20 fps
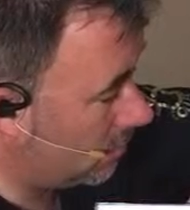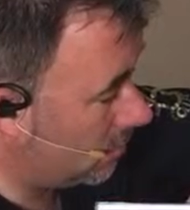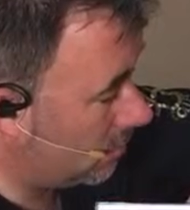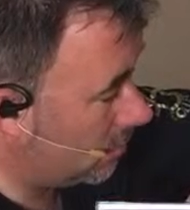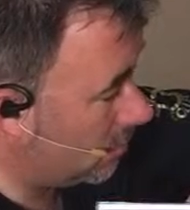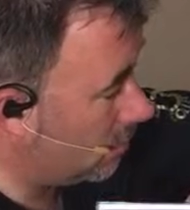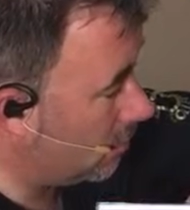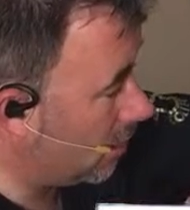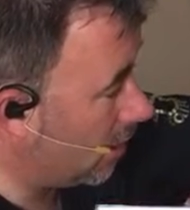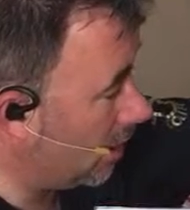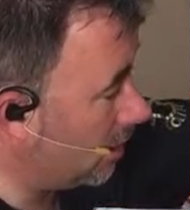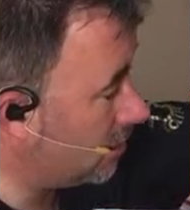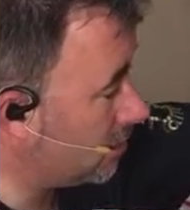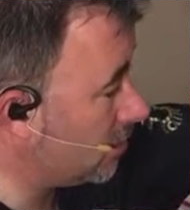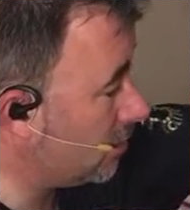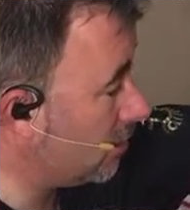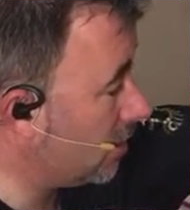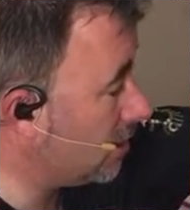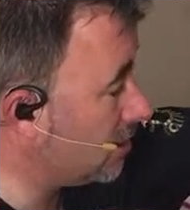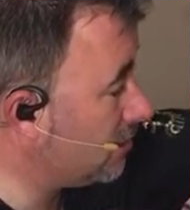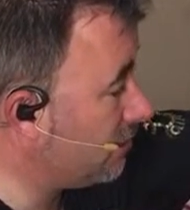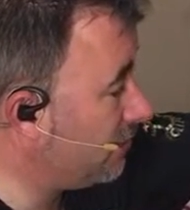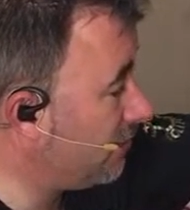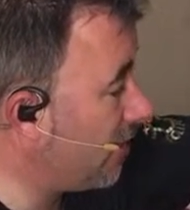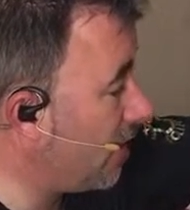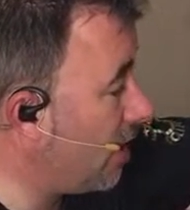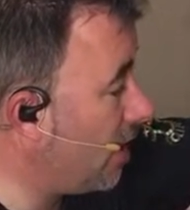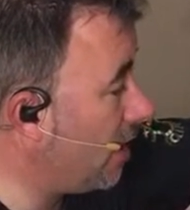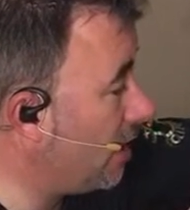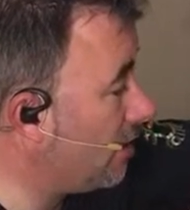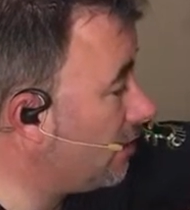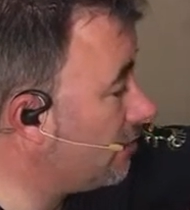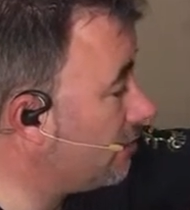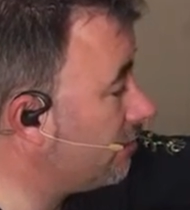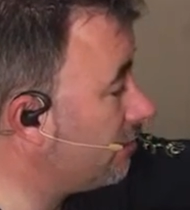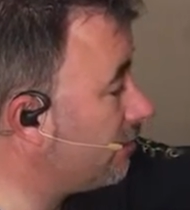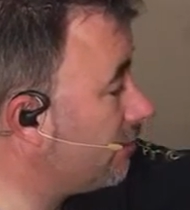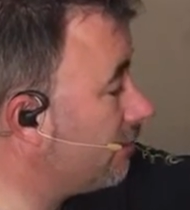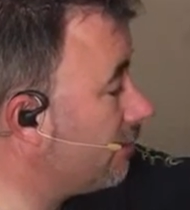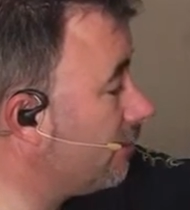Okay, so that's
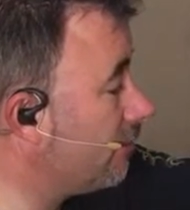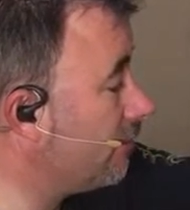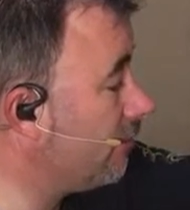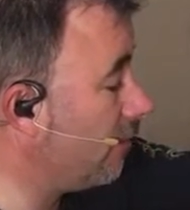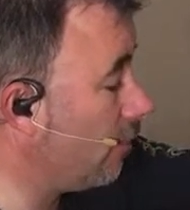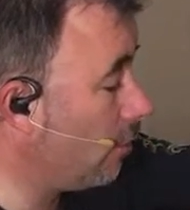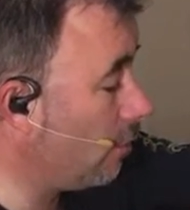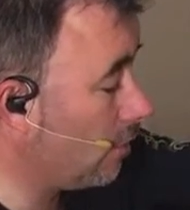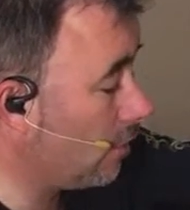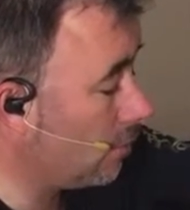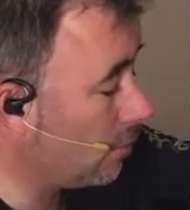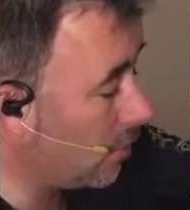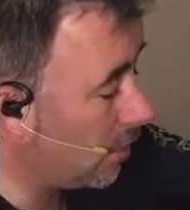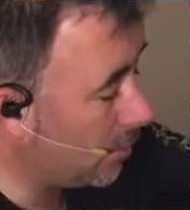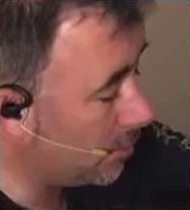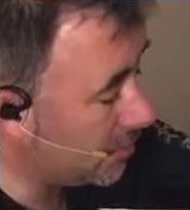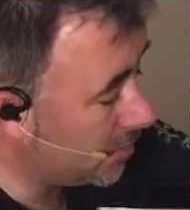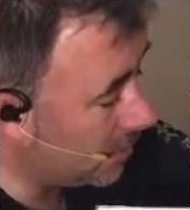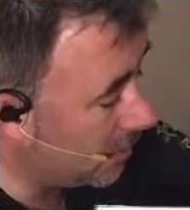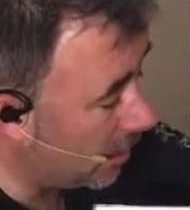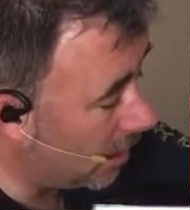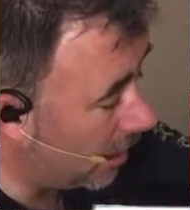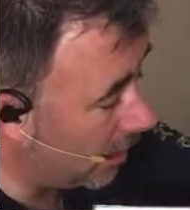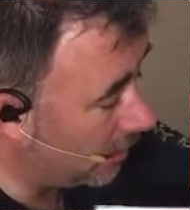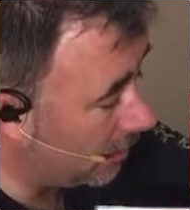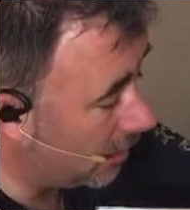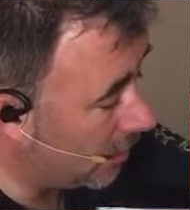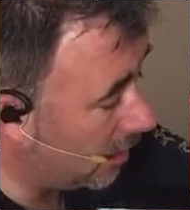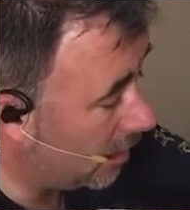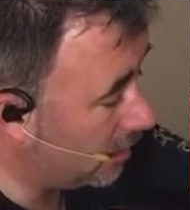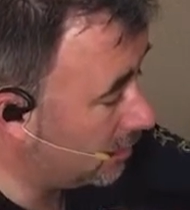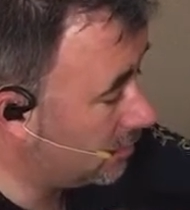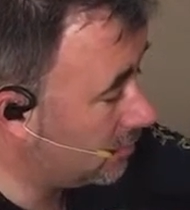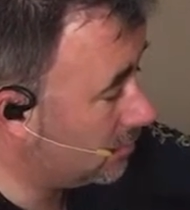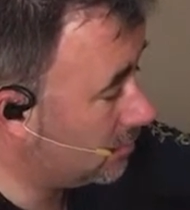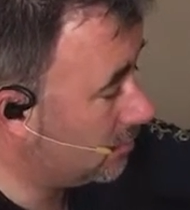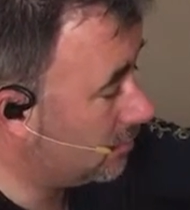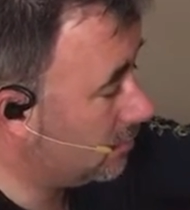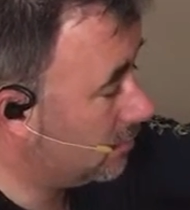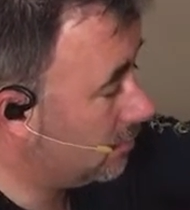5, 4. We're up to 9,
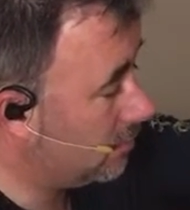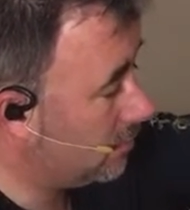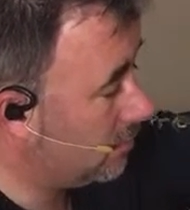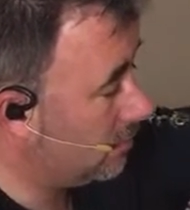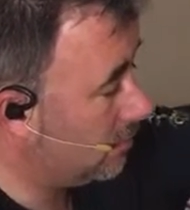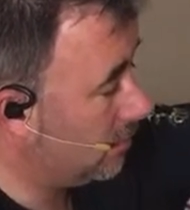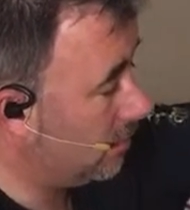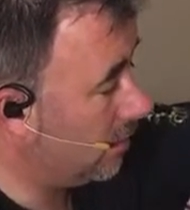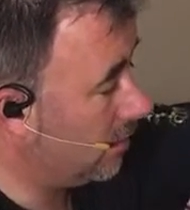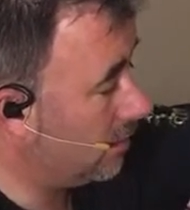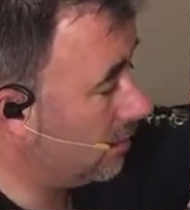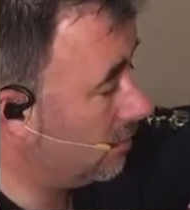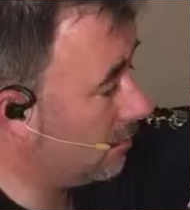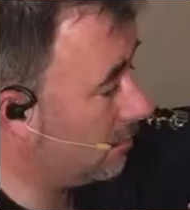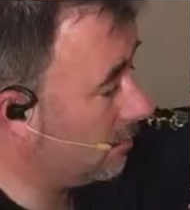guys. Here.